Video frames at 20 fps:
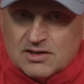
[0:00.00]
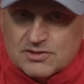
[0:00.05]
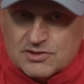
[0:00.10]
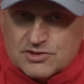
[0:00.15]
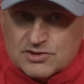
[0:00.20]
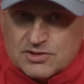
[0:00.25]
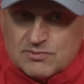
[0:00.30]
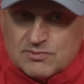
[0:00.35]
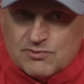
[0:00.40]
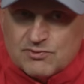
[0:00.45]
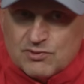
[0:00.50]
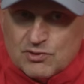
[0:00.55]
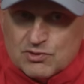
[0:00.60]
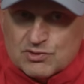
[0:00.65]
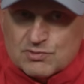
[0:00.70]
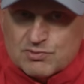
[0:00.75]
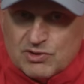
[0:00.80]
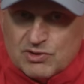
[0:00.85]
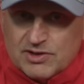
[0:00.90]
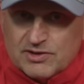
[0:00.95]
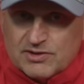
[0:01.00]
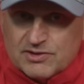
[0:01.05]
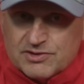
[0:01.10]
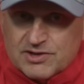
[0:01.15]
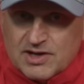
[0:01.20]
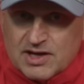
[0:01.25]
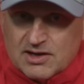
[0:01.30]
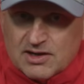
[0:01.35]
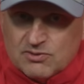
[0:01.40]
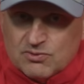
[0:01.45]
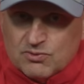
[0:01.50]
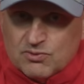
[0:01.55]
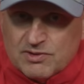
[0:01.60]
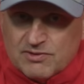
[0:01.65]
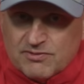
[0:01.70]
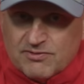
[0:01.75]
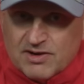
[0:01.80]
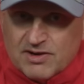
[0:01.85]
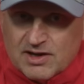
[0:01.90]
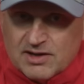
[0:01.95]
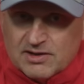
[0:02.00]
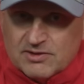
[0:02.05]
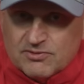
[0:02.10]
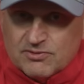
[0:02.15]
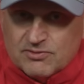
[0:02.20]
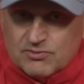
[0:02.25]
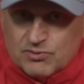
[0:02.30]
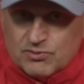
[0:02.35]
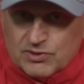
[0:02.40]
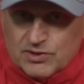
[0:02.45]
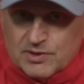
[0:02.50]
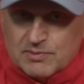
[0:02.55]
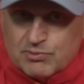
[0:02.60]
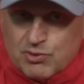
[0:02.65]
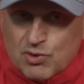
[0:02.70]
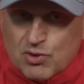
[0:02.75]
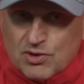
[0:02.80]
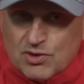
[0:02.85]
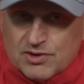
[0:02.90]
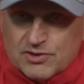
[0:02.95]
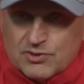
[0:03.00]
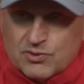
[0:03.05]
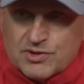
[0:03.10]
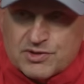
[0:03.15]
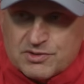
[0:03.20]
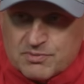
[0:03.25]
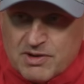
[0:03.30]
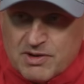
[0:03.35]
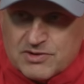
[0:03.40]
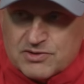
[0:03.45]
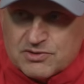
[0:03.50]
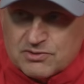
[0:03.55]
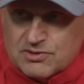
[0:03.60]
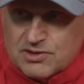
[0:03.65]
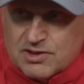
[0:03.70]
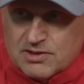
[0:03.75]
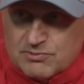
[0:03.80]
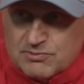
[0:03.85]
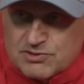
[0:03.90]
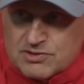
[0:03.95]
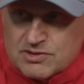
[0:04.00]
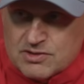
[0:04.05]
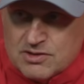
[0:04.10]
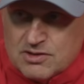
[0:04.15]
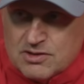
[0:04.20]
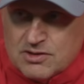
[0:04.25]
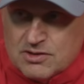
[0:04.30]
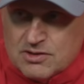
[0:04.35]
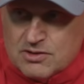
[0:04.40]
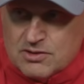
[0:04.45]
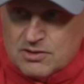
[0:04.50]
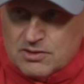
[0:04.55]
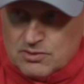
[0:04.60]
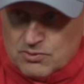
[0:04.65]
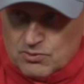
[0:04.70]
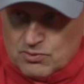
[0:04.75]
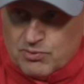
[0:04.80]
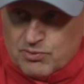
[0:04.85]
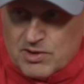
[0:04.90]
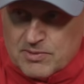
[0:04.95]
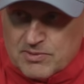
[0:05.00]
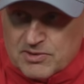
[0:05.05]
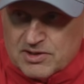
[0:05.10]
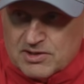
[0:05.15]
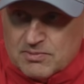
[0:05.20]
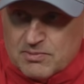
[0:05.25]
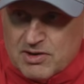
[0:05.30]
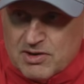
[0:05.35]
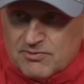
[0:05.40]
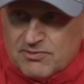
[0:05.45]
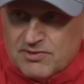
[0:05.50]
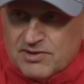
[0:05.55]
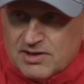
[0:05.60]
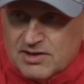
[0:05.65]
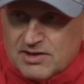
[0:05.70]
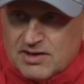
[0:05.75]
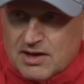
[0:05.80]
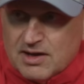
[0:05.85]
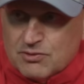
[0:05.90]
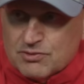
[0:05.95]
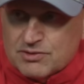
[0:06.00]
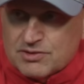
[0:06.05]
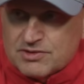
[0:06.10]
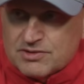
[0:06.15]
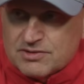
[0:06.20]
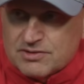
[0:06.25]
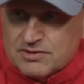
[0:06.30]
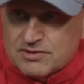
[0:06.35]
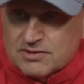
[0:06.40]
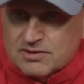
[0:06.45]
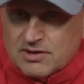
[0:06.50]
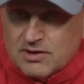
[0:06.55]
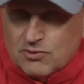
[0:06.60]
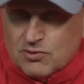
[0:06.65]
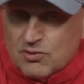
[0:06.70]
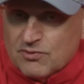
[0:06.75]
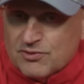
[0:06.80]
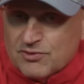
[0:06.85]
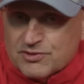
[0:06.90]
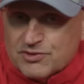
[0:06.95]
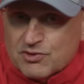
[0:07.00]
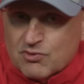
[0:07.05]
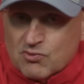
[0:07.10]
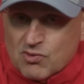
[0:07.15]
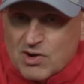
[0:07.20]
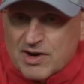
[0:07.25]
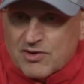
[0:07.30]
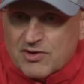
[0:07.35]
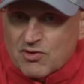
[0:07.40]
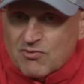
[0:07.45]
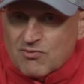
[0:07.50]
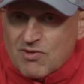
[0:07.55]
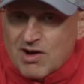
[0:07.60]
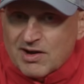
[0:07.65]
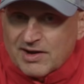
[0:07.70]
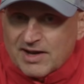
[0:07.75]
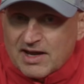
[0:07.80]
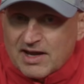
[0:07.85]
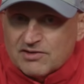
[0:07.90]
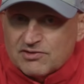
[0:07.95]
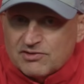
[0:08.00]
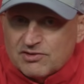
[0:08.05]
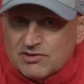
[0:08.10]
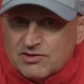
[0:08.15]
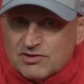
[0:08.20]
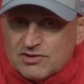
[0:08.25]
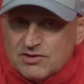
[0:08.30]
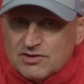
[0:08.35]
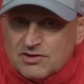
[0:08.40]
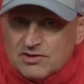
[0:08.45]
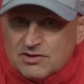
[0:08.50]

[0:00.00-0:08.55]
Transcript: Some of those players that we find really important to our special teams will probably get the benefit of the doubt. I don't know if there's a right or wrong answer.